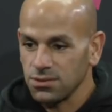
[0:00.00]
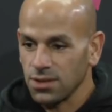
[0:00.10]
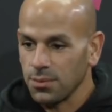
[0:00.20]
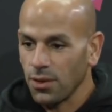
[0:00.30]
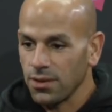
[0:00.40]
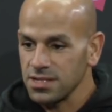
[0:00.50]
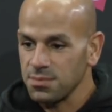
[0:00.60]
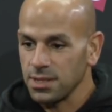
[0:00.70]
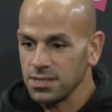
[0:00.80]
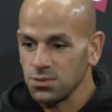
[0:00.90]
took up all that
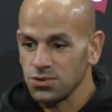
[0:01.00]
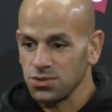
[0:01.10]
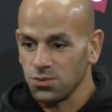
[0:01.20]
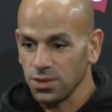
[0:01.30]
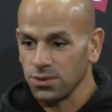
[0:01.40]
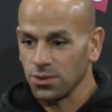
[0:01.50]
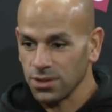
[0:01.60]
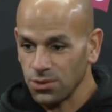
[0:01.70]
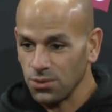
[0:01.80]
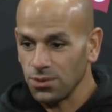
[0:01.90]
space, which is really really
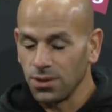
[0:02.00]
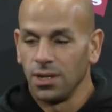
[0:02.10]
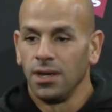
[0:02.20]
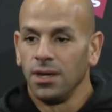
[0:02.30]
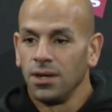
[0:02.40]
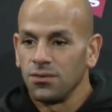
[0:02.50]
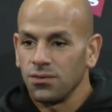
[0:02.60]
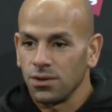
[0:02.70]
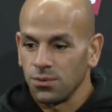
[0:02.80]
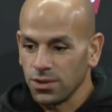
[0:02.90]
cool
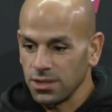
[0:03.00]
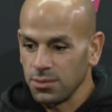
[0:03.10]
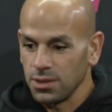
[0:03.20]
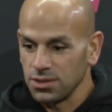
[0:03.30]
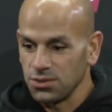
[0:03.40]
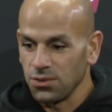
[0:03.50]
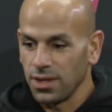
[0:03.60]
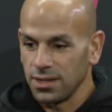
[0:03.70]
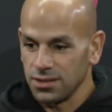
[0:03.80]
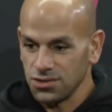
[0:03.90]
for a rookie to be able to do
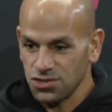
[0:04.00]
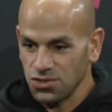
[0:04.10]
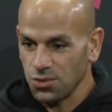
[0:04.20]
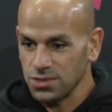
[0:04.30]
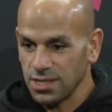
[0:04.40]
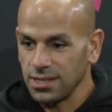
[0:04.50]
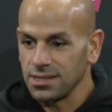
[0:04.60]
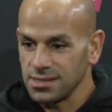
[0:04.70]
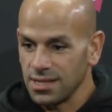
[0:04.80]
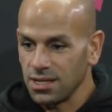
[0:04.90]
that, and it just shows that he
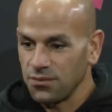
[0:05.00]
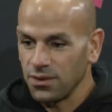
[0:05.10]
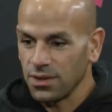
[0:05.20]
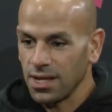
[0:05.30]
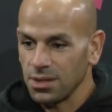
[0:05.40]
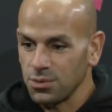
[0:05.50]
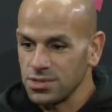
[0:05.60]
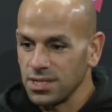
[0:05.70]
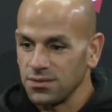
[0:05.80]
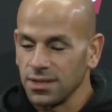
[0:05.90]
is an NFL caliber
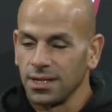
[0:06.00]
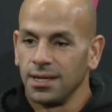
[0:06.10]
safety.